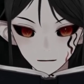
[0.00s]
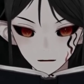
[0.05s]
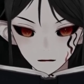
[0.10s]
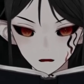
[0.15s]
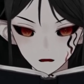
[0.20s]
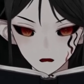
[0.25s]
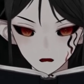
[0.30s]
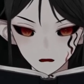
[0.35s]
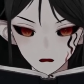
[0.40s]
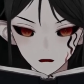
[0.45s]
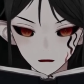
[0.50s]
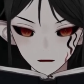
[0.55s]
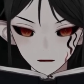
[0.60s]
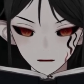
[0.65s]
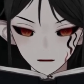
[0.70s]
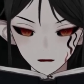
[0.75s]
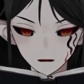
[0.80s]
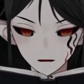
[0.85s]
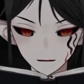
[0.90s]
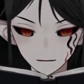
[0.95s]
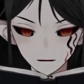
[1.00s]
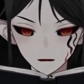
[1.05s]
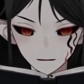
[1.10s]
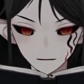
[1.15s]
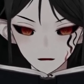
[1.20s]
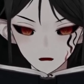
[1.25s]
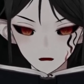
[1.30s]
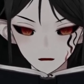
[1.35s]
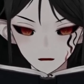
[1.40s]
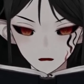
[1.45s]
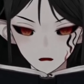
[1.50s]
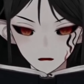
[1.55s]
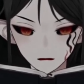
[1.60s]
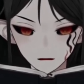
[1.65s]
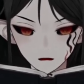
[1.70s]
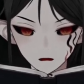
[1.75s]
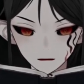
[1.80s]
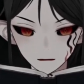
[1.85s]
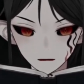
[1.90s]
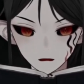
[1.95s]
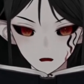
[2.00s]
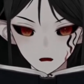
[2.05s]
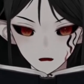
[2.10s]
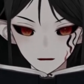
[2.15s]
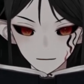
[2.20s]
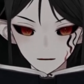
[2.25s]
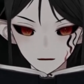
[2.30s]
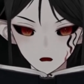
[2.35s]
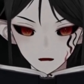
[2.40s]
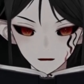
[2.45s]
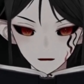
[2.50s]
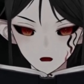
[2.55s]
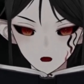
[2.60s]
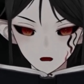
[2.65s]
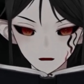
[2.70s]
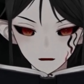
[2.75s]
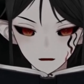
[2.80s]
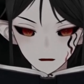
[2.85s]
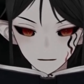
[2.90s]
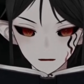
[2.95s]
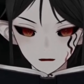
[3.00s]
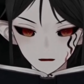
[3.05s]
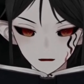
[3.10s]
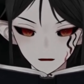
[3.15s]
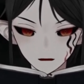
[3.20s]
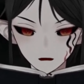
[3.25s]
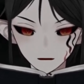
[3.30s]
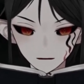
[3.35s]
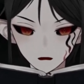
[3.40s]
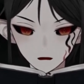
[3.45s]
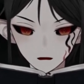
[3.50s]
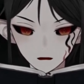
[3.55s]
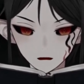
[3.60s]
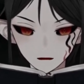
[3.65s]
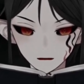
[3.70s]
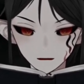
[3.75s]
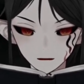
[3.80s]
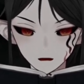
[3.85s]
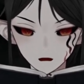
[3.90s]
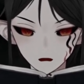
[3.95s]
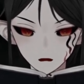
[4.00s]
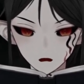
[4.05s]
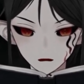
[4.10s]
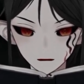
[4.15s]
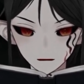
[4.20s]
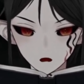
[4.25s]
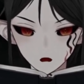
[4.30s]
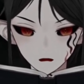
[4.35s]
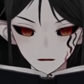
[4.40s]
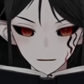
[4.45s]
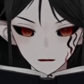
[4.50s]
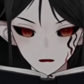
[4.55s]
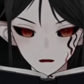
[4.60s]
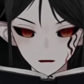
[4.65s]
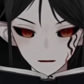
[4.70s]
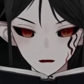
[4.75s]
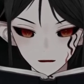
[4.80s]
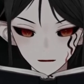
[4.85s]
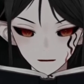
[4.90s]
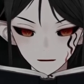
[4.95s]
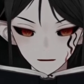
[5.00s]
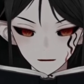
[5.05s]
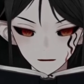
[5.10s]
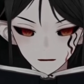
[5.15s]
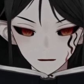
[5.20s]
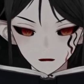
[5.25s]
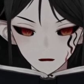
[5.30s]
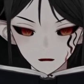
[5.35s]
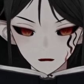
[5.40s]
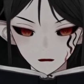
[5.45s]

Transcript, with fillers: the woods seemed to be the only place my dad specifically said was off limits.